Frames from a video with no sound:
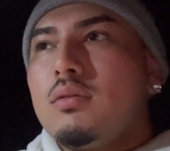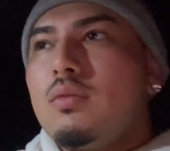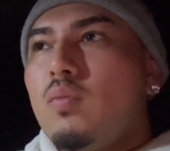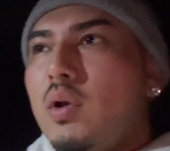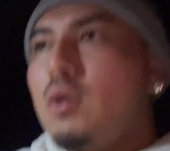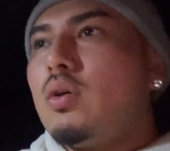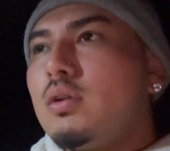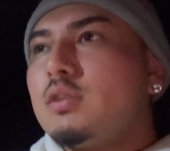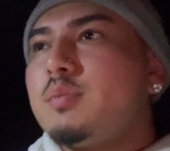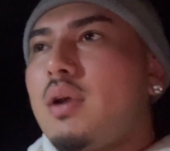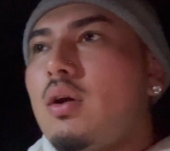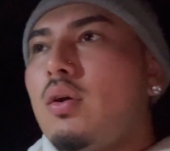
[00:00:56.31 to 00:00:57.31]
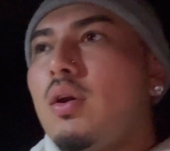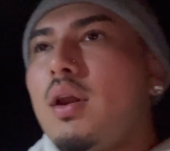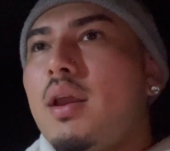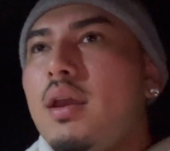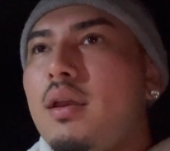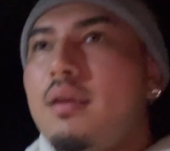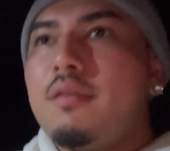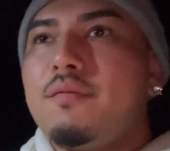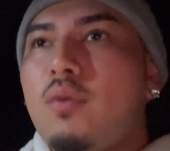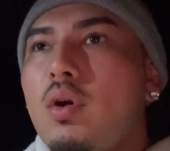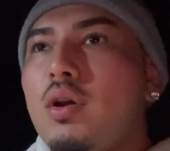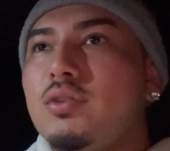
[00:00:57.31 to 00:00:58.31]
wheel horsepower and
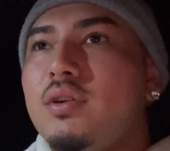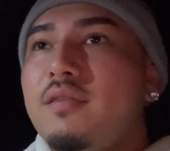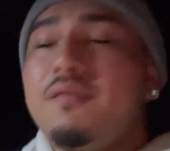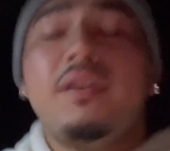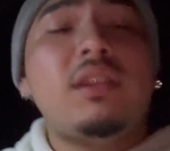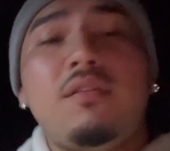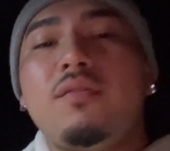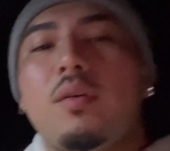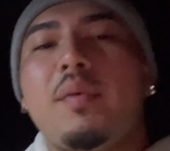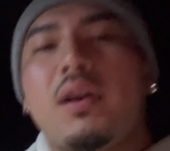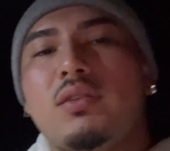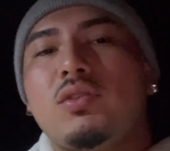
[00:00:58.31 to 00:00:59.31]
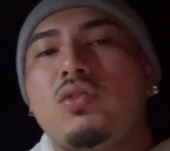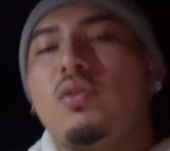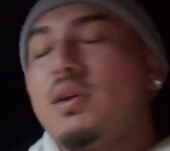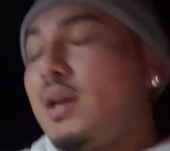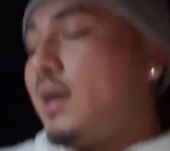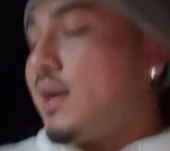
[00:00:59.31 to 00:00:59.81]
450 foot-pounds of torque in